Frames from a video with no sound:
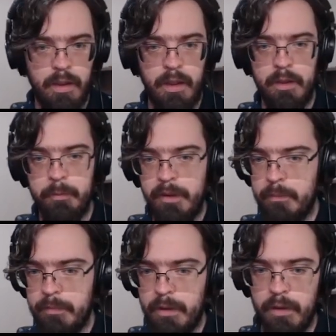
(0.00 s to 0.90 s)
Enemy
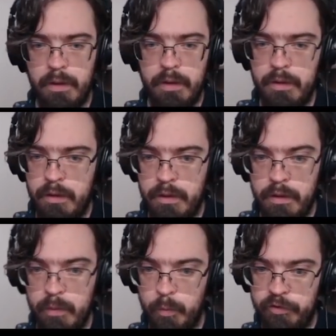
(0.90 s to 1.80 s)
number,
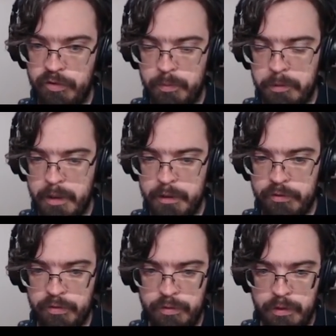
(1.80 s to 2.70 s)
which is a
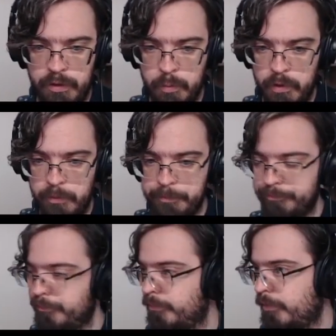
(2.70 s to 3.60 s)
byte as well,
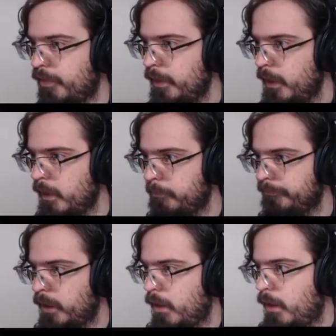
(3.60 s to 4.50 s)
singular.
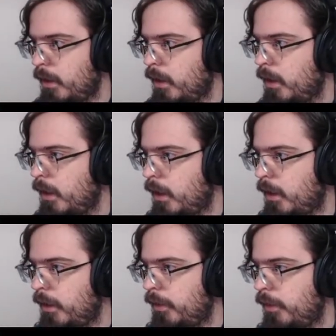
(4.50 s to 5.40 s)

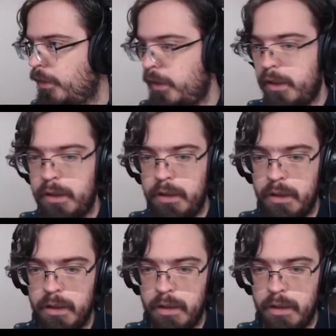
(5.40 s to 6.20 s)
The